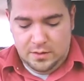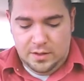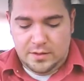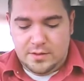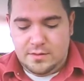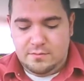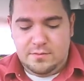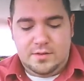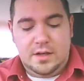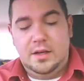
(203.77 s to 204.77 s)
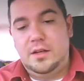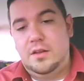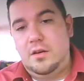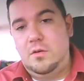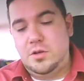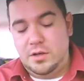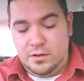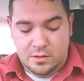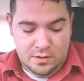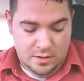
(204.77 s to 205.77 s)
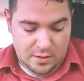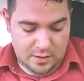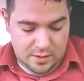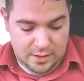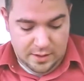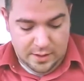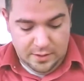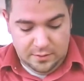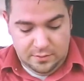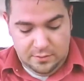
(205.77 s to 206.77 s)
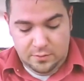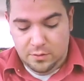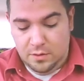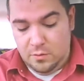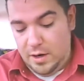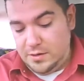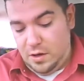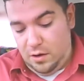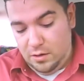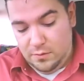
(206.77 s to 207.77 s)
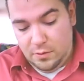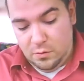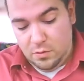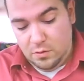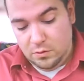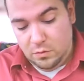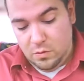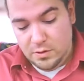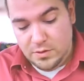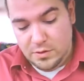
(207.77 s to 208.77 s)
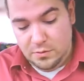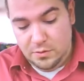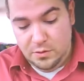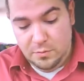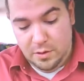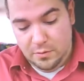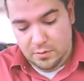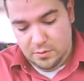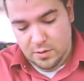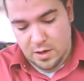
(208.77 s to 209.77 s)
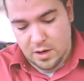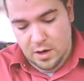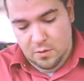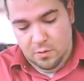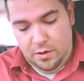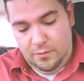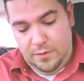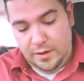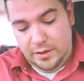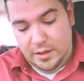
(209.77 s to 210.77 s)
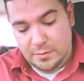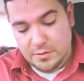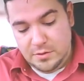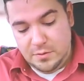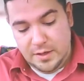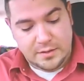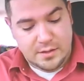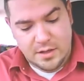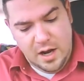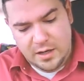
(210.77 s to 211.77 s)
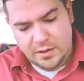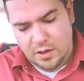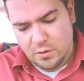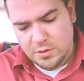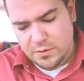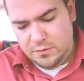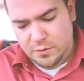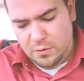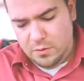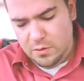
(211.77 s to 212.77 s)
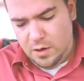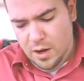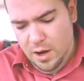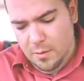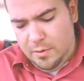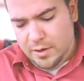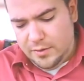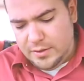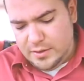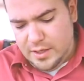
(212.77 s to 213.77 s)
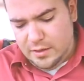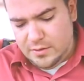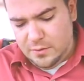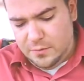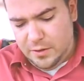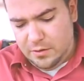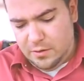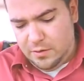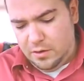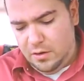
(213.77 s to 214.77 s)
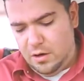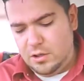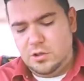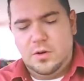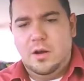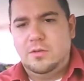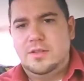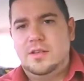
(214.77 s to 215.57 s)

it's singing into the ocean through the wrecked hull of a World War II U-boat, where it finally comes to rest, not on the ocean floor, but on the skeletal finger of a long-drowned